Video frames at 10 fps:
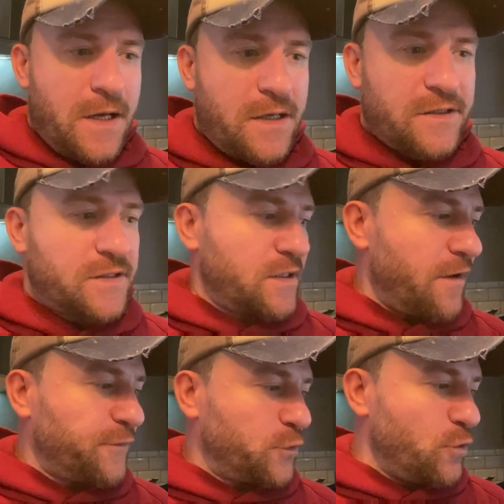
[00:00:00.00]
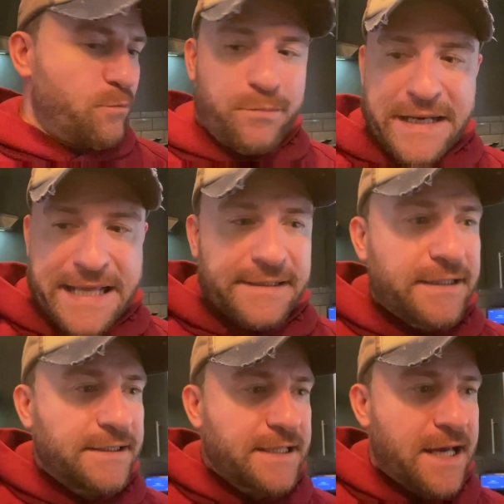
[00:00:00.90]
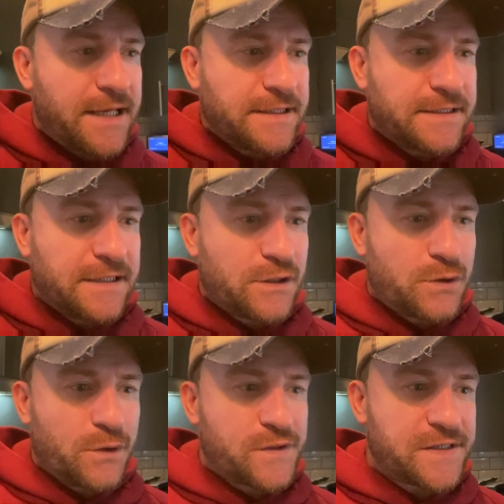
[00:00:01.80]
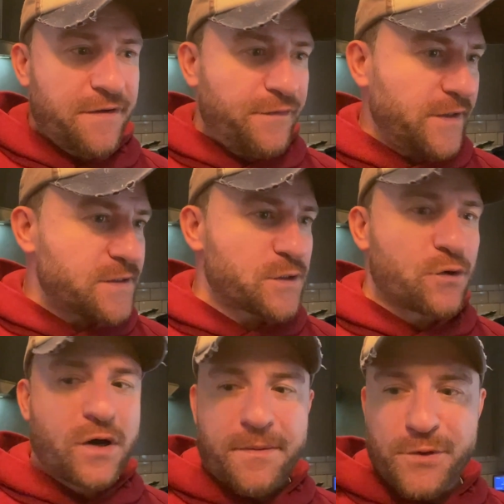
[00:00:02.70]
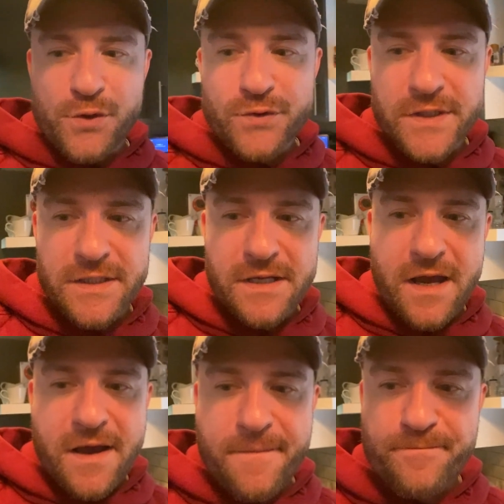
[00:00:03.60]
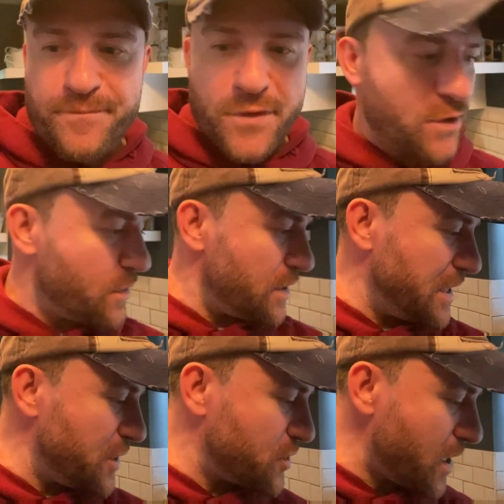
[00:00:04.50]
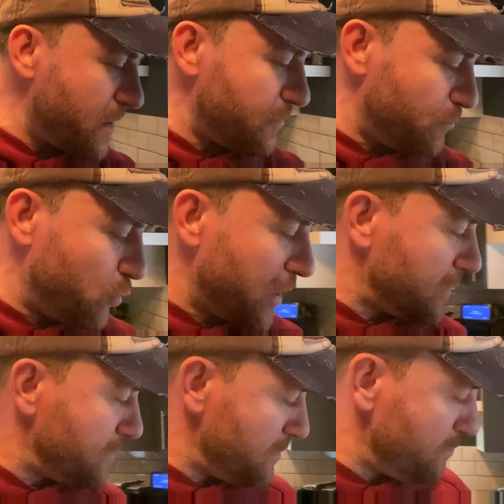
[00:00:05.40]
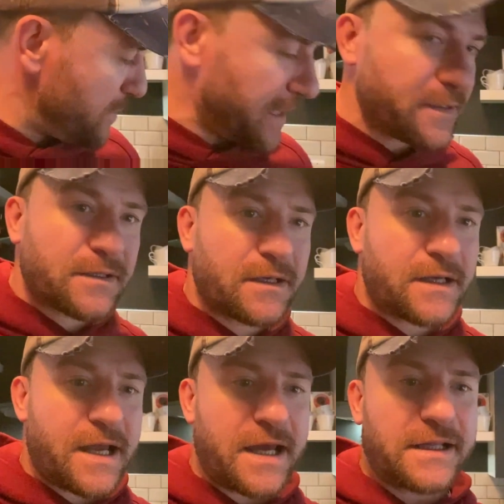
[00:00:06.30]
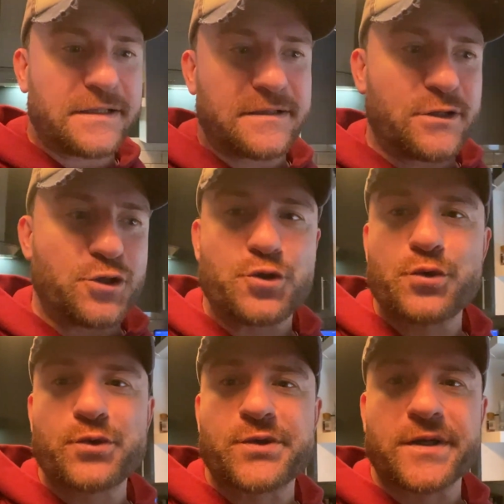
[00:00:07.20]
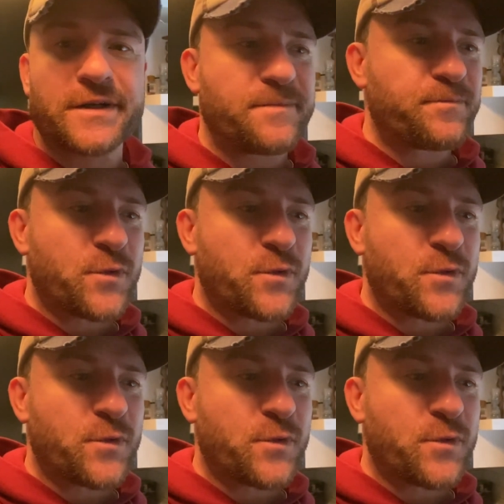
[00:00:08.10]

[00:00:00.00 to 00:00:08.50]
stuff to blend it and to sieve it. So I'm using the Ninja bullet blender and the juicer